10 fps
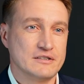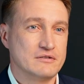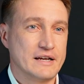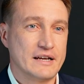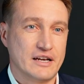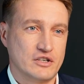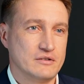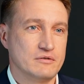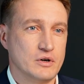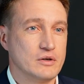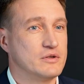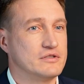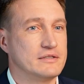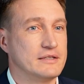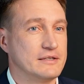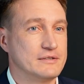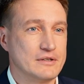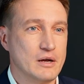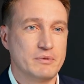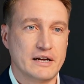vacation photos,
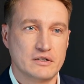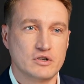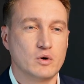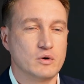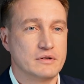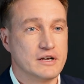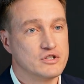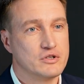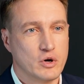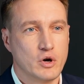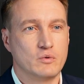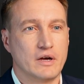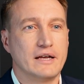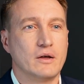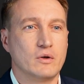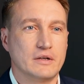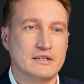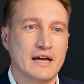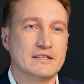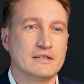they're being told they should already own a
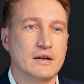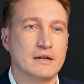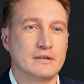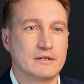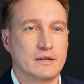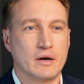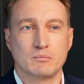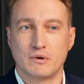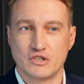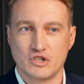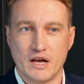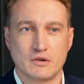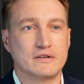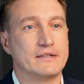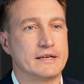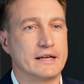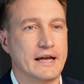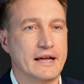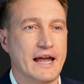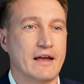Tesla, a beach house,
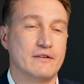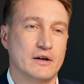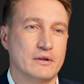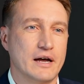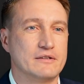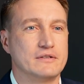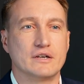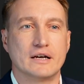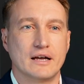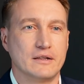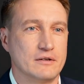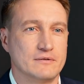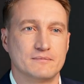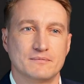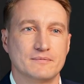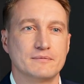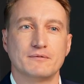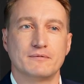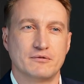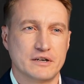and have their life together.
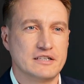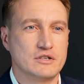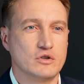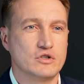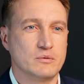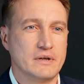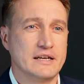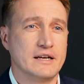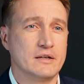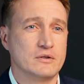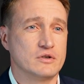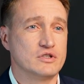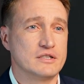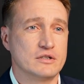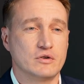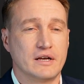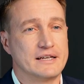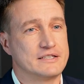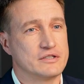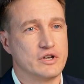This social media illusion
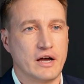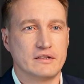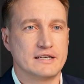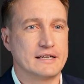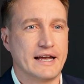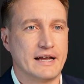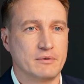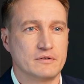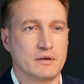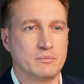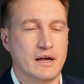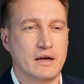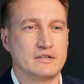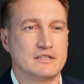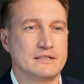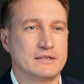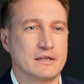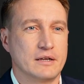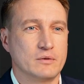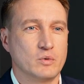creates a toxic game of comparison,
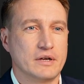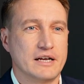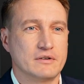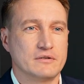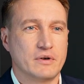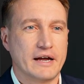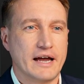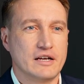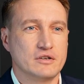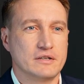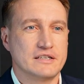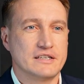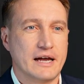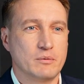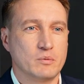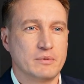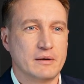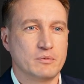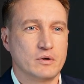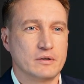where even financially stable
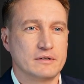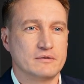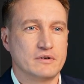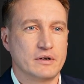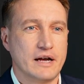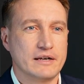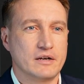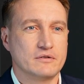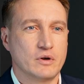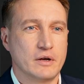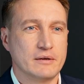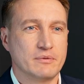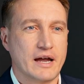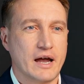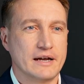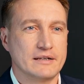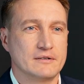people feel like they're falling behind.